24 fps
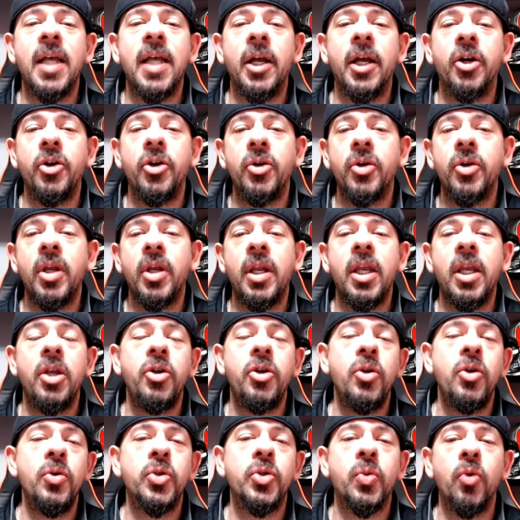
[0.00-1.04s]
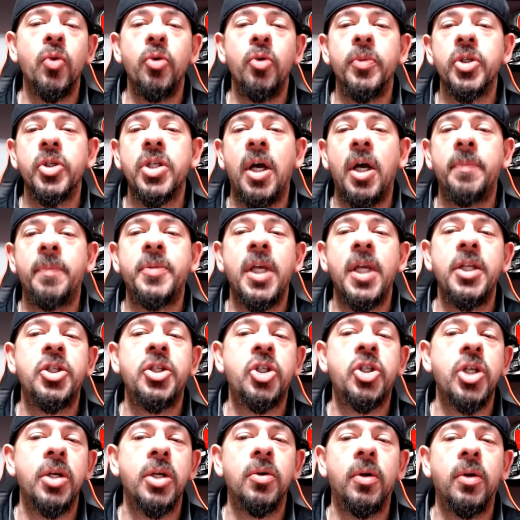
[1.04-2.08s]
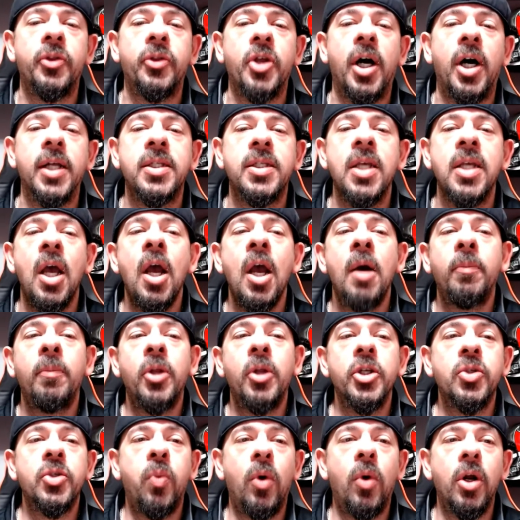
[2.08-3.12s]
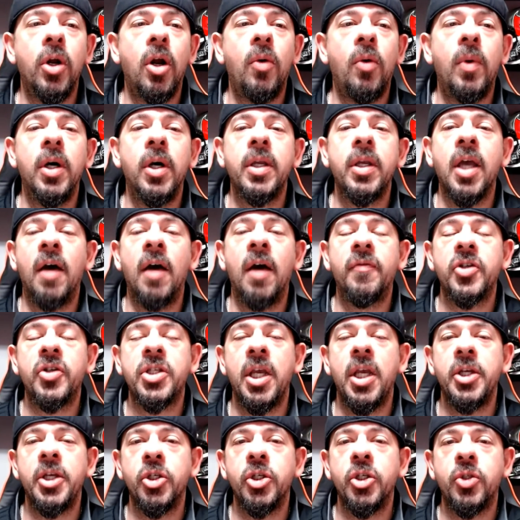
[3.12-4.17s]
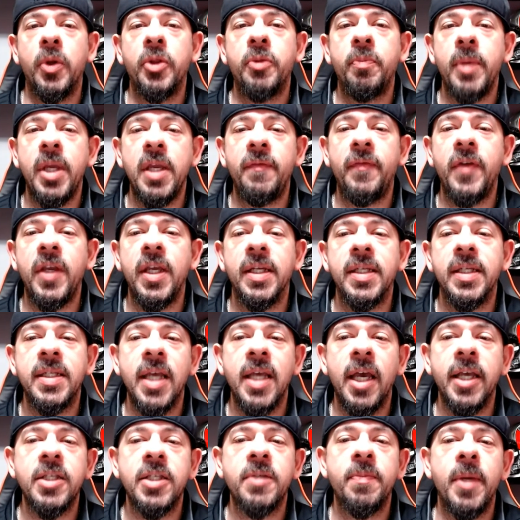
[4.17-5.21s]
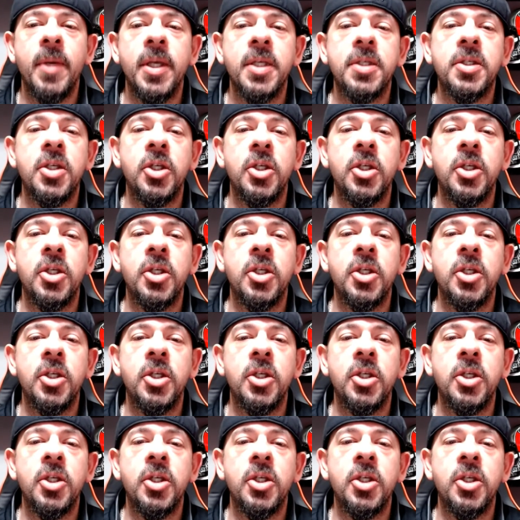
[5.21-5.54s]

You're going to get news, rumors, updates, general thoughts, plus one-on-one conversations with me via text message.